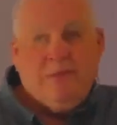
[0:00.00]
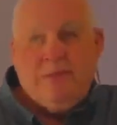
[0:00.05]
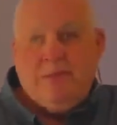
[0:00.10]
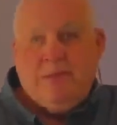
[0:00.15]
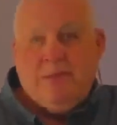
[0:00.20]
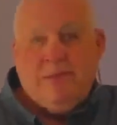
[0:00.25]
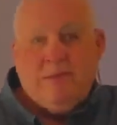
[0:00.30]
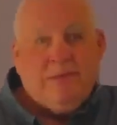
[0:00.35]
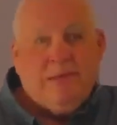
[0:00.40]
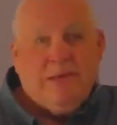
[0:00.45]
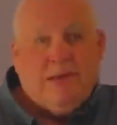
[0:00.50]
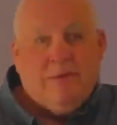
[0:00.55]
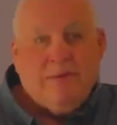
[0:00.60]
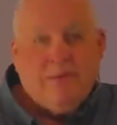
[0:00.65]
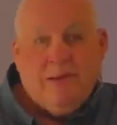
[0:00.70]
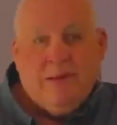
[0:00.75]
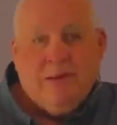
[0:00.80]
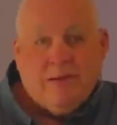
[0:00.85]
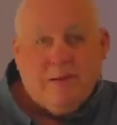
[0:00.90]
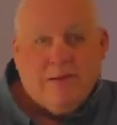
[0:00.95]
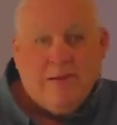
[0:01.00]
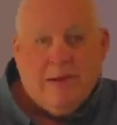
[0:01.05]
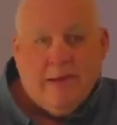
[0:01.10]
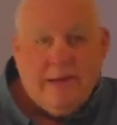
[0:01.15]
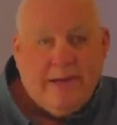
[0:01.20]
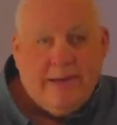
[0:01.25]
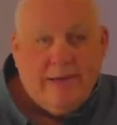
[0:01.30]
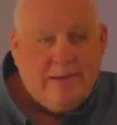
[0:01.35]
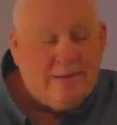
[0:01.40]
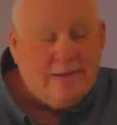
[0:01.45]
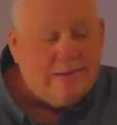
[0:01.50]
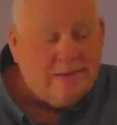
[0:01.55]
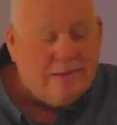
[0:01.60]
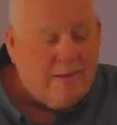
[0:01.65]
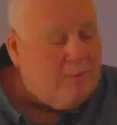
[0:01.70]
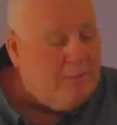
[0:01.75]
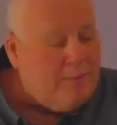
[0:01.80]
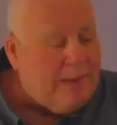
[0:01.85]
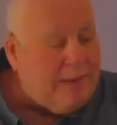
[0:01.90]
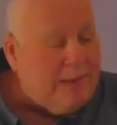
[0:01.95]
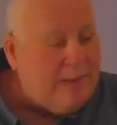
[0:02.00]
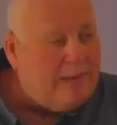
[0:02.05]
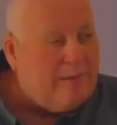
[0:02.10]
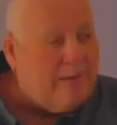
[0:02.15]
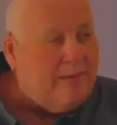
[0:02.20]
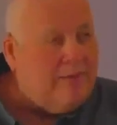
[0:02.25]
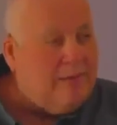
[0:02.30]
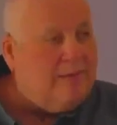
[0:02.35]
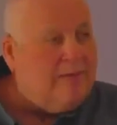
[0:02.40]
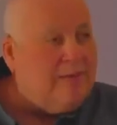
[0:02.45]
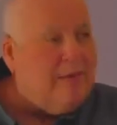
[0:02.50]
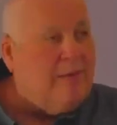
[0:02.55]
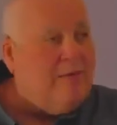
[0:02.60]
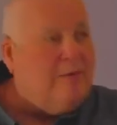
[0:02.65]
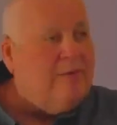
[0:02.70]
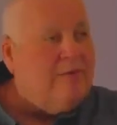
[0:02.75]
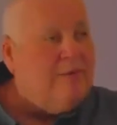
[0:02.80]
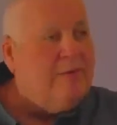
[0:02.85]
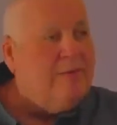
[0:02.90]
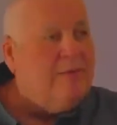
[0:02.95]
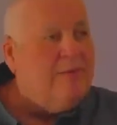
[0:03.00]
South Carolina, someplace in the South.